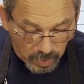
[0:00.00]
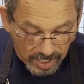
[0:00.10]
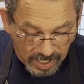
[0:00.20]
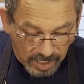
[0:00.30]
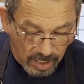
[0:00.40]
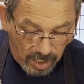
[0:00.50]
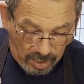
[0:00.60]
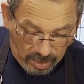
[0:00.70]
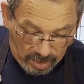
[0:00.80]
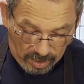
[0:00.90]
want to get
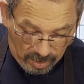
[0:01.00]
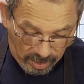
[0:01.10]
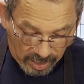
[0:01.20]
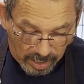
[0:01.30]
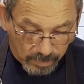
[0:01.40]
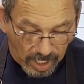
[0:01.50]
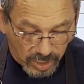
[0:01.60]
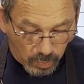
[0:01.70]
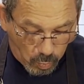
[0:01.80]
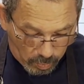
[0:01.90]
them
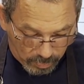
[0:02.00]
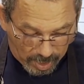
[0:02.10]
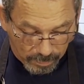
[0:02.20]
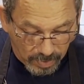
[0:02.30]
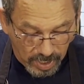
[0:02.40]
nice and warmed up.